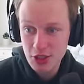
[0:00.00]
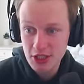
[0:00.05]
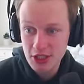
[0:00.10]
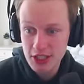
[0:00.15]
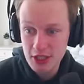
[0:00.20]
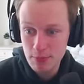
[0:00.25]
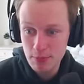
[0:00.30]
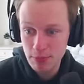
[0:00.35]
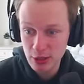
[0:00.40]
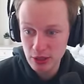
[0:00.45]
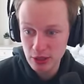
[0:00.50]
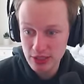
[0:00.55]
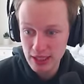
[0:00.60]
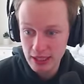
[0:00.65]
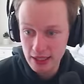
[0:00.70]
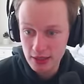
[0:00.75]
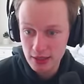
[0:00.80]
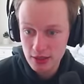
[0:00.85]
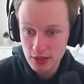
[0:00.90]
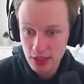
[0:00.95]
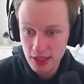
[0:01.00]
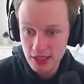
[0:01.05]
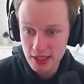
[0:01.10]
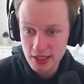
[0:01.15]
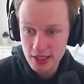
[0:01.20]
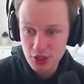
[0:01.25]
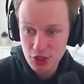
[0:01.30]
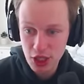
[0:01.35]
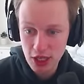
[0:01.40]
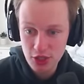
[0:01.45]
keep building. Look at
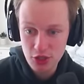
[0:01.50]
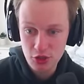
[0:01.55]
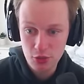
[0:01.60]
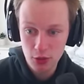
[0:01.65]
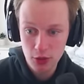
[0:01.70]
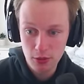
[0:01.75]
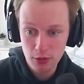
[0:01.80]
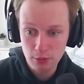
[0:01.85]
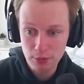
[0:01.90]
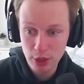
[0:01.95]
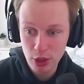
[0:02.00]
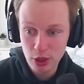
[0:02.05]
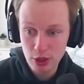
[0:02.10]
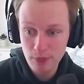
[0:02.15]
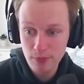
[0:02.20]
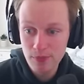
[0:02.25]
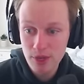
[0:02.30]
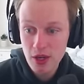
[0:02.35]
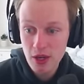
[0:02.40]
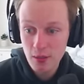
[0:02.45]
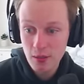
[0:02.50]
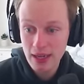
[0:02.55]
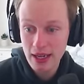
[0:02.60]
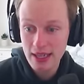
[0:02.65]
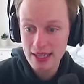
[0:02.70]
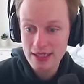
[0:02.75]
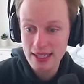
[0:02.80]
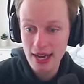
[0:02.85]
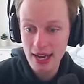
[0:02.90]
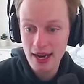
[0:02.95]
this, chest room, boom. We
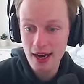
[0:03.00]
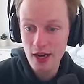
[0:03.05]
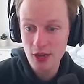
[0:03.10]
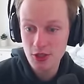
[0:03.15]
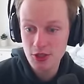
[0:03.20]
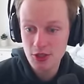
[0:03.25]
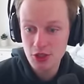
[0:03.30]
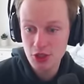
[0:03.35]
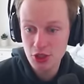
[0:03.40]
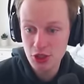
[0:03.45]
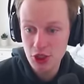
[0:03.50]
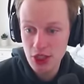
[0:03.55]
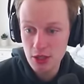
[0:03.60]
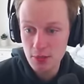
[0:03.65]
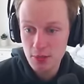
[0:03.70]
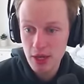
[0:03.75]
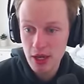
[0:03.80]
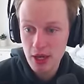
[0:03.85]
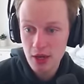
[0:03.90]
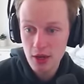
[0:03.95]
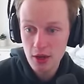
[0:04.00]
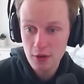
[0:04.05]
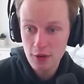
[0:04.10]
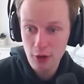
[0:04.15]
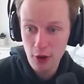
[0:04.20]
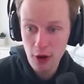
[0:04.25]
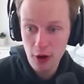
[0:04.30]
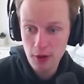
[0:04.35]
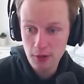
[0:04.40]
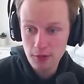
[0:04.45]
got cows, sheep,
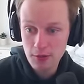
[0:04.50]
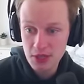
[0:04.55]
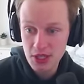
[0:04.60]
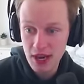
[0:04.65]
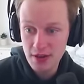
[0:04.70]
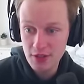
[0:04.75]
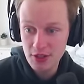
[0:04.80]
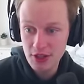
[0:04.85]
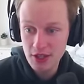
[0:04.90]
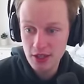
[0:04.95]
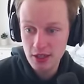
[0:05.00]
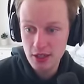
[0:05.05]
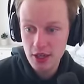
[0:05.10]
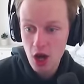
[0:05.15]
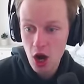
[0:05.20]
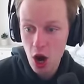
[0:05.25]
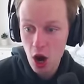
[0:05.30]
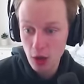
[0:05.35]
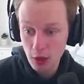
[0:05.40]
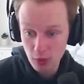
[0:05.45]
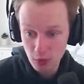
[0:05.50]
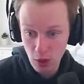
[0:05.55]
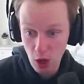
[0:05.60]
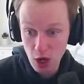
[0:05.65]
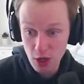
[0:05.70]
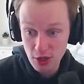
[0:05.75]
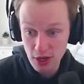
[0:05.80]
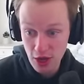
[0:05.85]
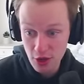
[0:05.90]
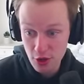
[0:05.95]
farms, everything. Our,
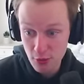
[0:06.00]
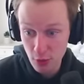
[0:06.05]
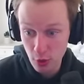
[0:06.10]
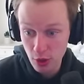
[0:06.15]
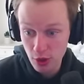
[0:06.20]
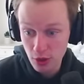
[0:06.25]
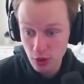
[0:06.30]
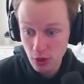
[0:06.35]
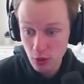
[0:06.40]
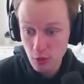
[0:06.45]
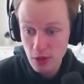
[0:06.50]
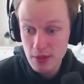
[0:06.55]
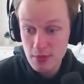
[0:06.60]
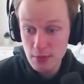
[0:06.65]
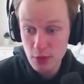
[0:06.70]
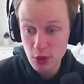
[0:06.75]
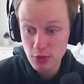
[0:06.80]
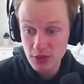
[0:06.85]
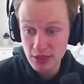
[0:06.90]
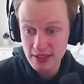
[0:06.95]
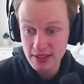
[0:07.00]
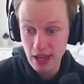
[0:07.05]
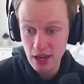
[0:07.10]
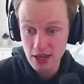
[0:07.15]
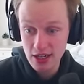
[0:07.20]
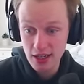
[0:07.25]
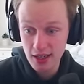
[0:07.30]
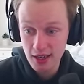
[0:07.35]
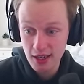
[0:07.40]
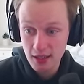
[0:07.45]
our nether portal, we moved it down
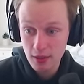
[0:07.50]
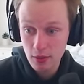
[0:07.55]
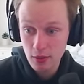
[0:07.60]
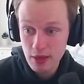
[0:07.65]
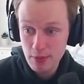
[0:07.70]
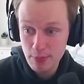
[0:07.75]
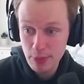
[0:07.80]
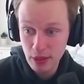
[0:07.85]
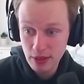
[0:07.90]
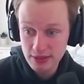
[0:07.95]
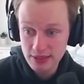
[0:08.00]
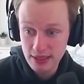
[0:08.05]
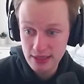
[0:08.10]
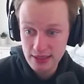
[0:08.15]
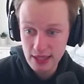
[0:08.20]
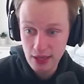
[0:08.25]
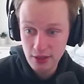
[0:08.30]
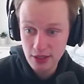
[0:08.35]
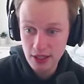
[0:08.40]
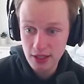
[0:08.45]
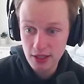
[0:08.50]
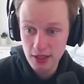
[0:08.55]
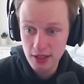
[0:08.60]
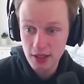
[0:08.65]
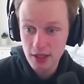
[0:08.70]
here. We built it down here.